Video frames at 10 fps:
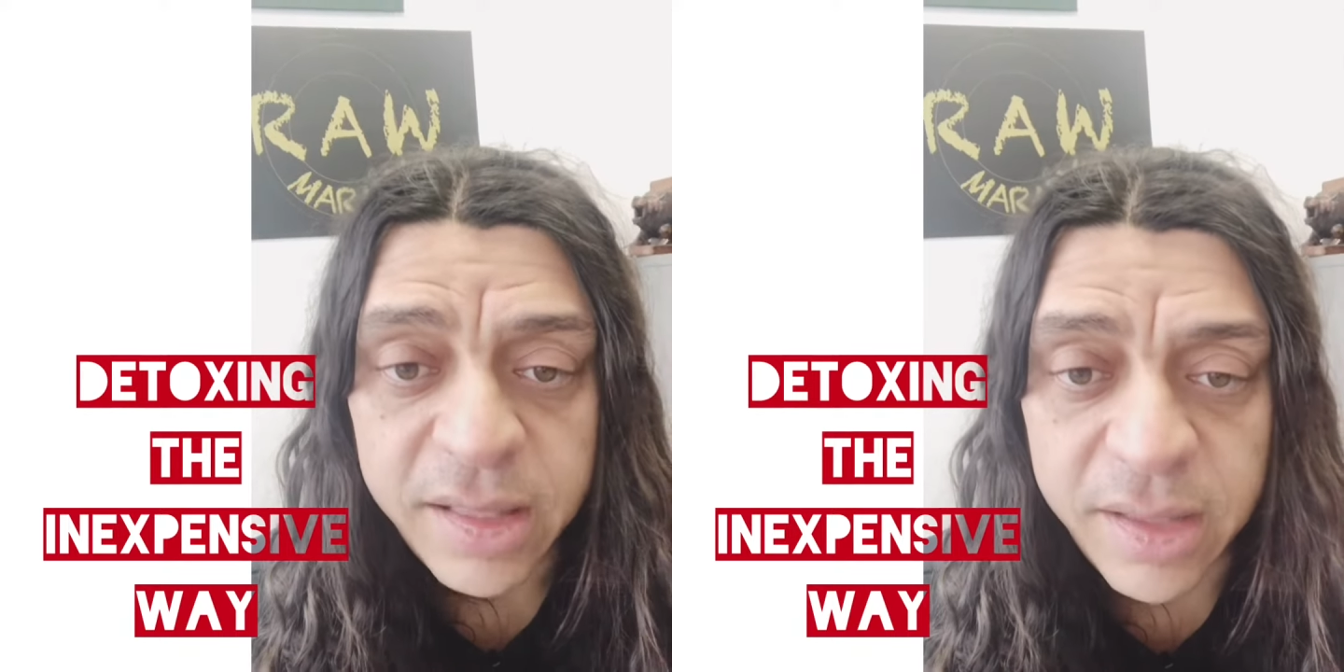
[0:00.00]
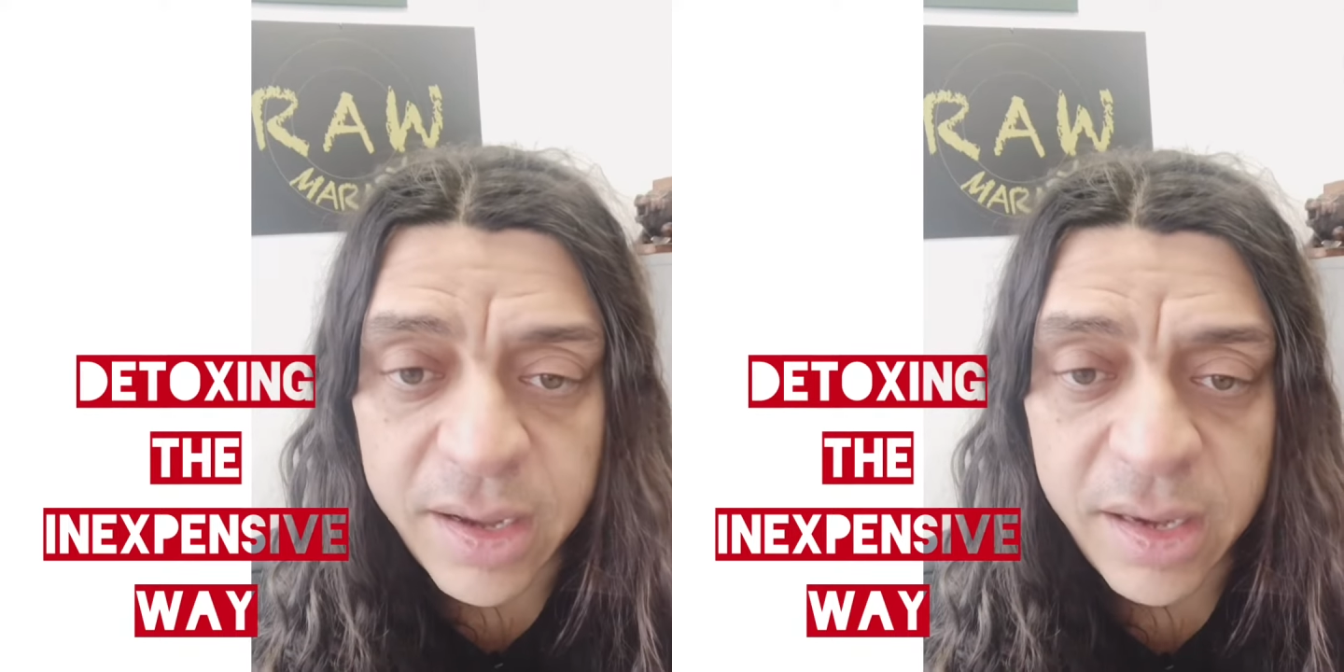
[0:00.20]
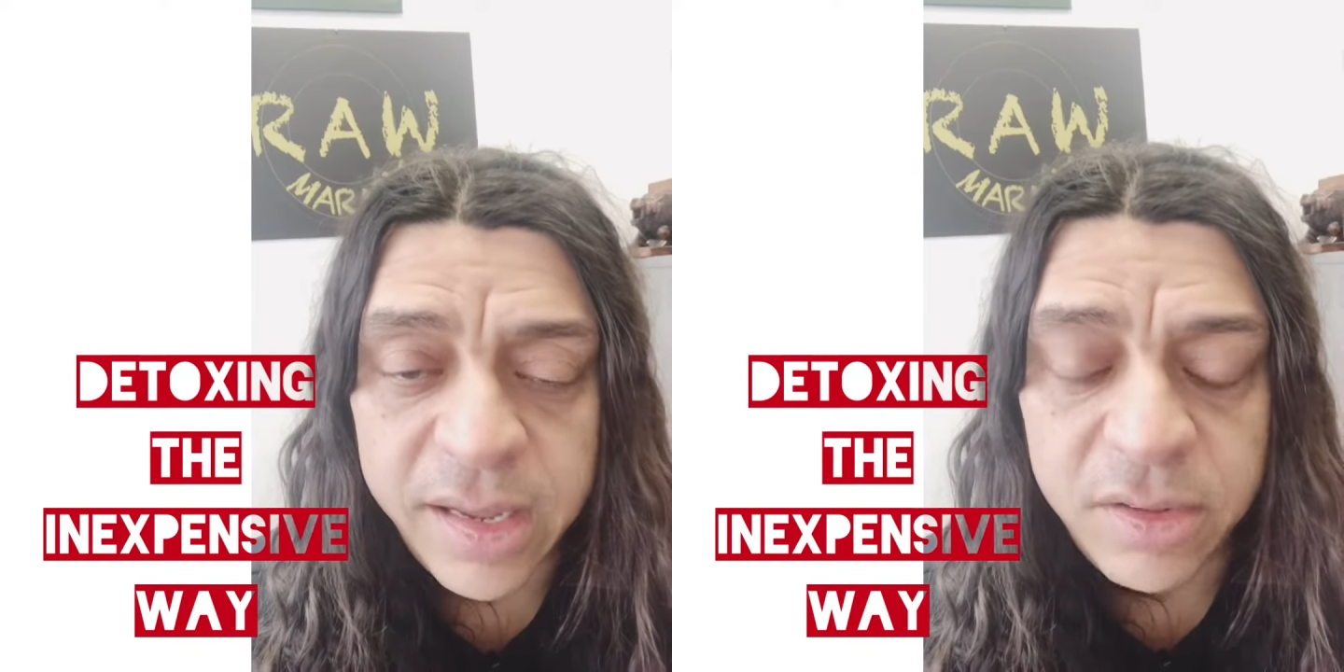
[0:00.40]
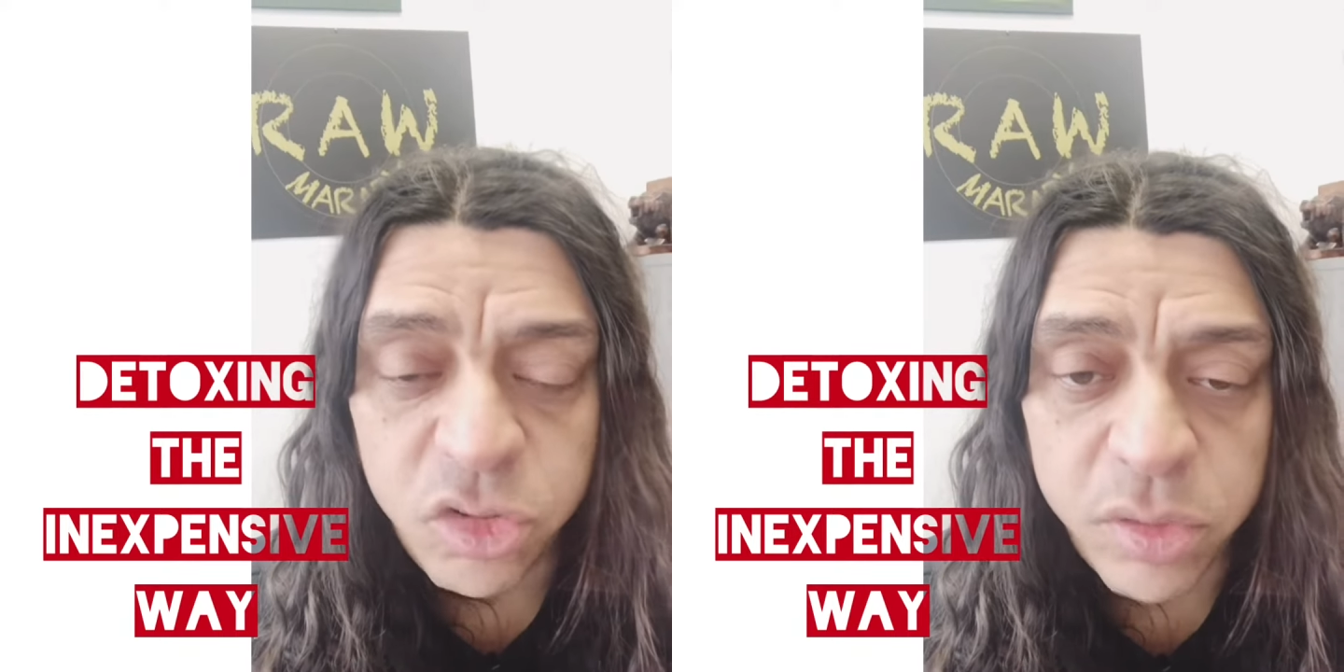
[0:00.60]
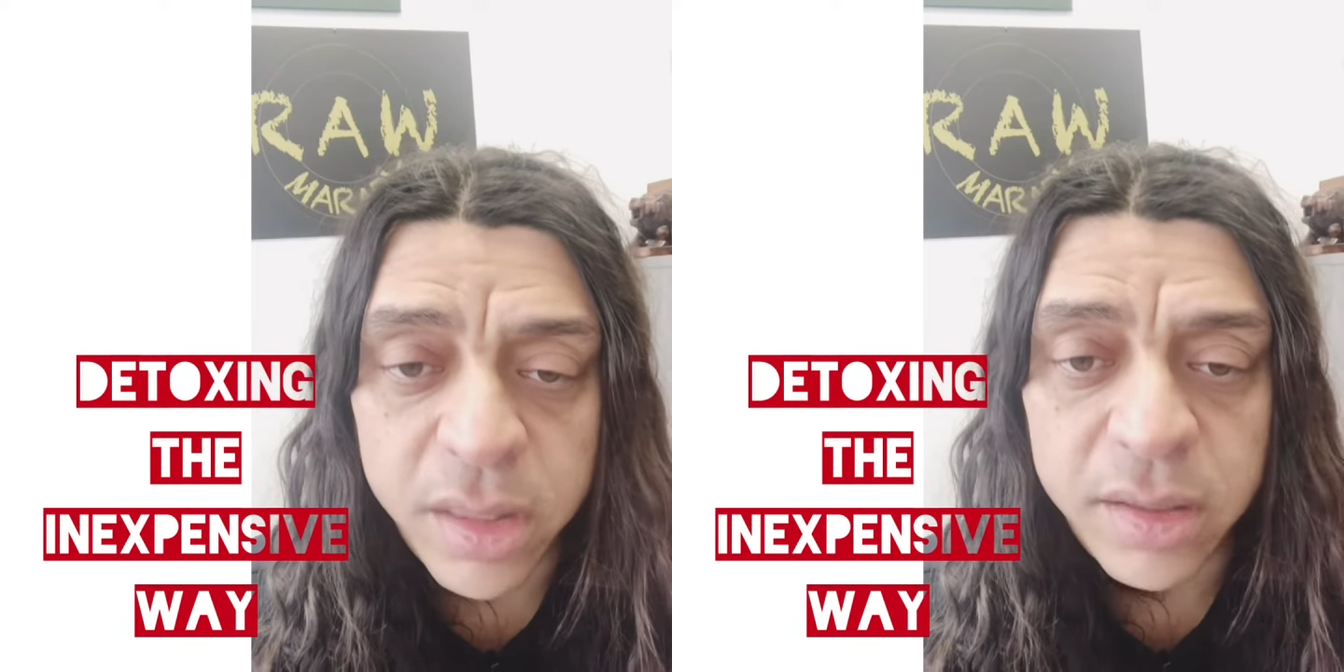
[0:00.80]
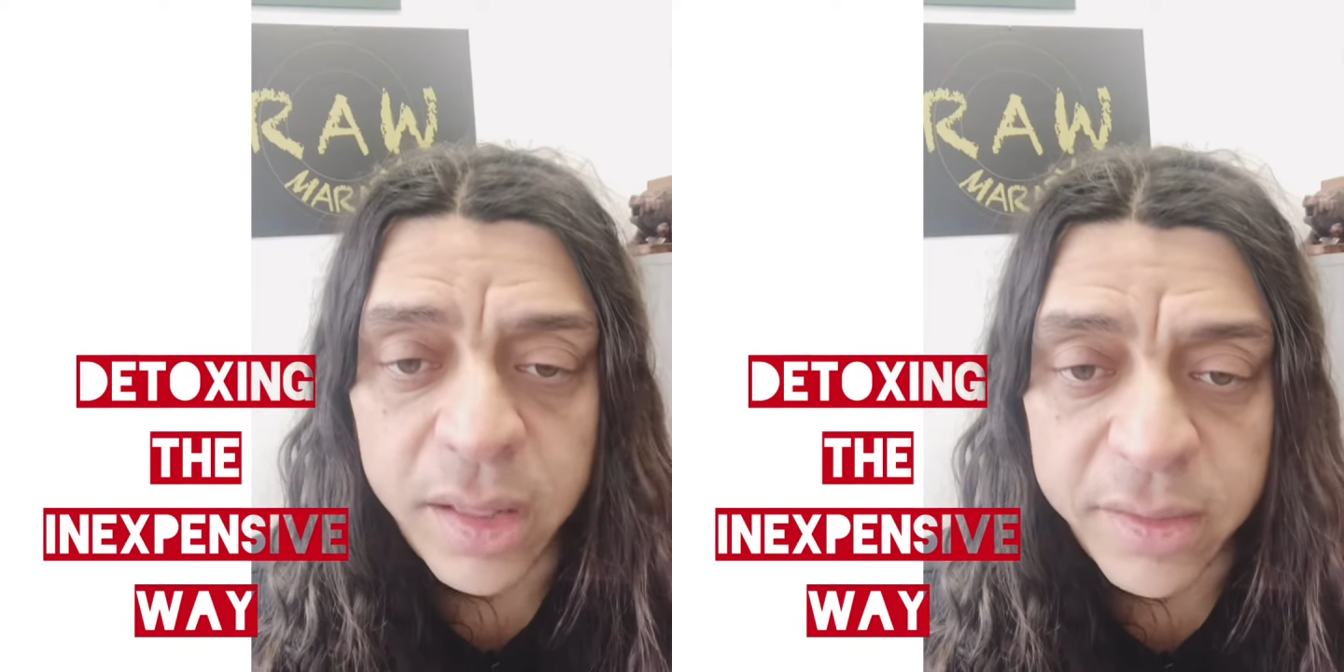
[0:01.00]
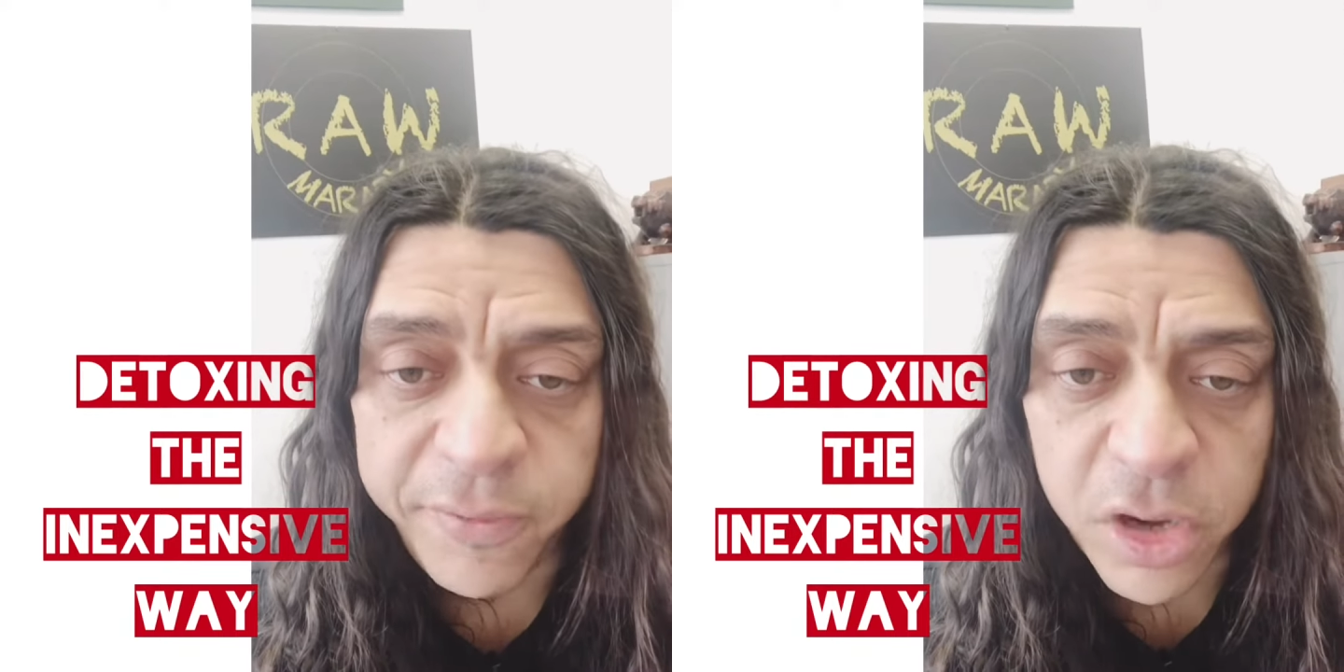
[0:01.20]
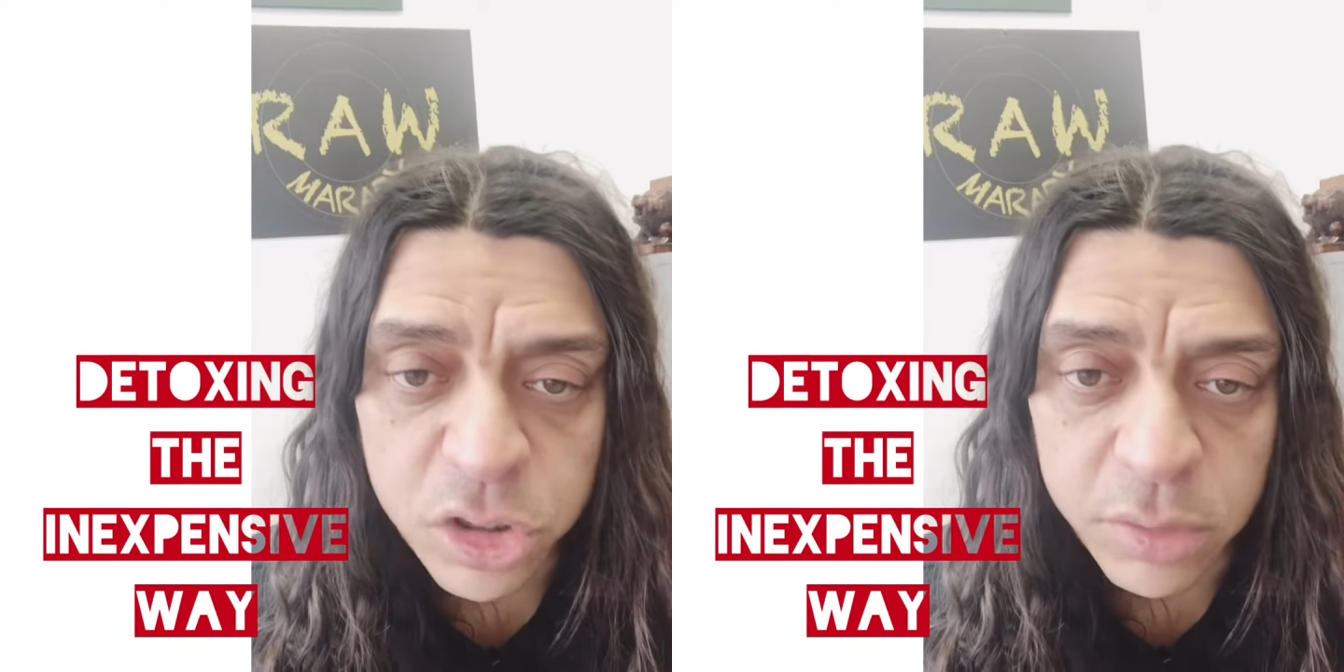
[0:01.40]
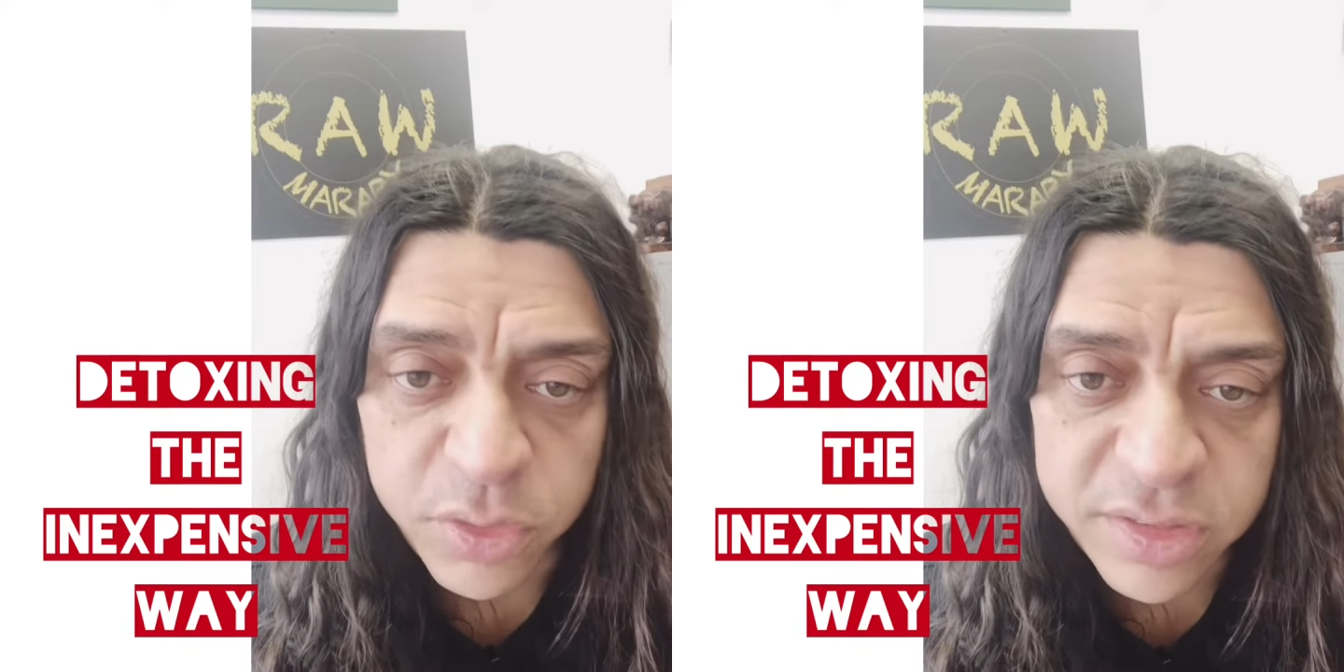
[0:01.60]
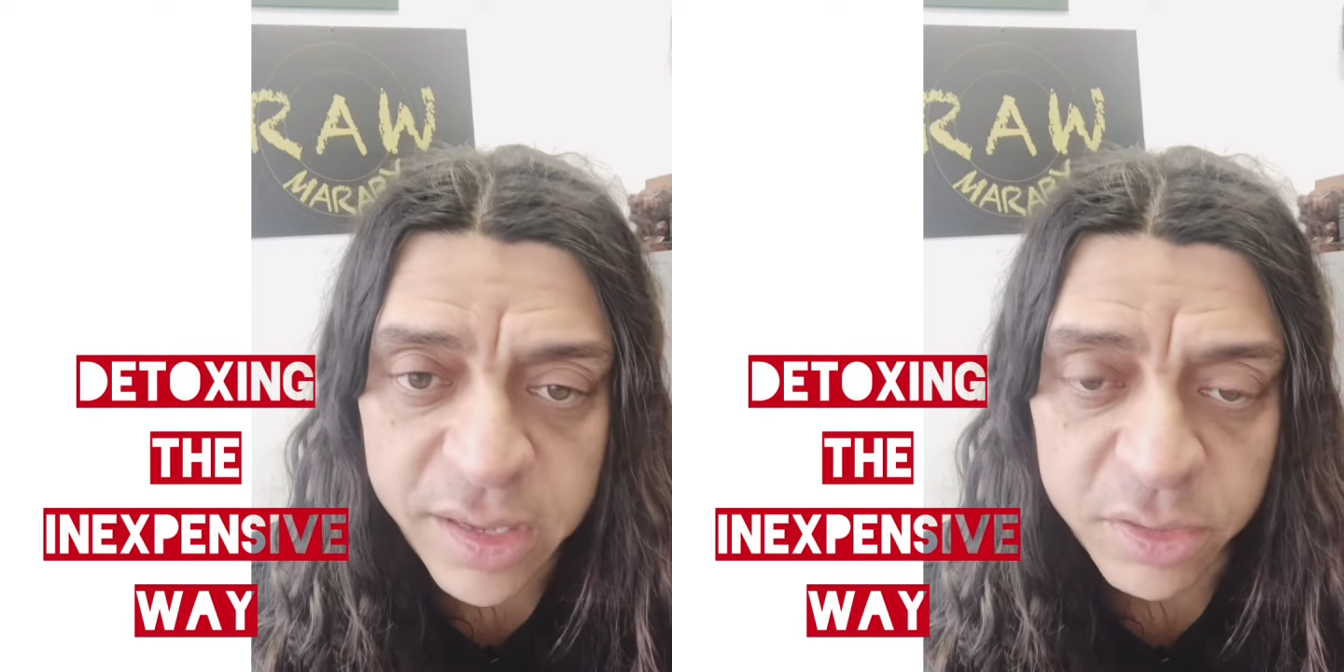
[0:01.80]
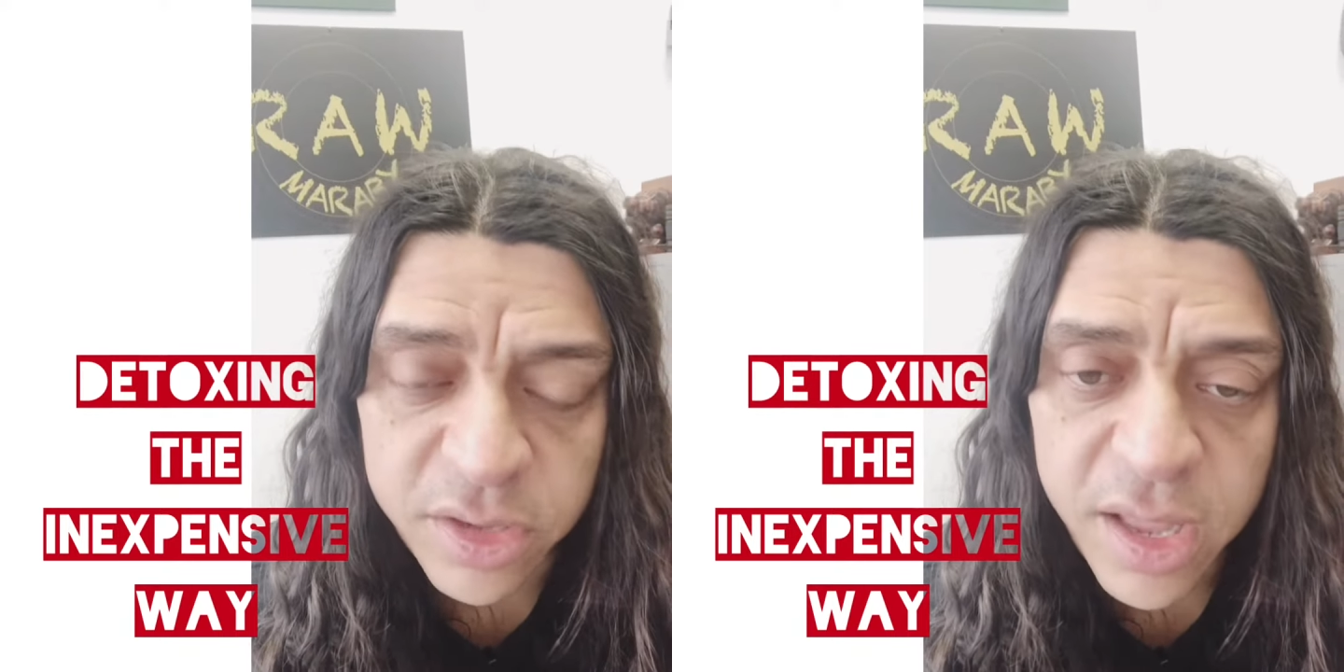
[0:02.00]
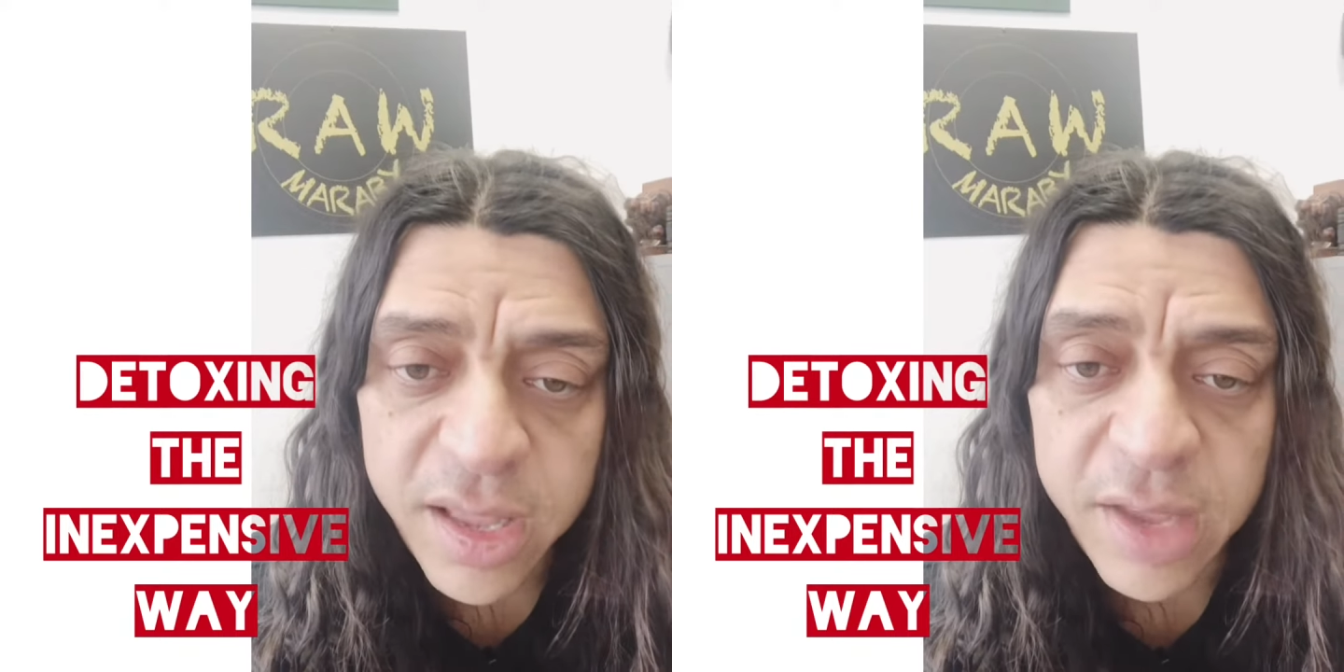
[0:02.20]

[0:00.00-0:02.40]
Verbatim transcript: They clean, strengthen the function of cells.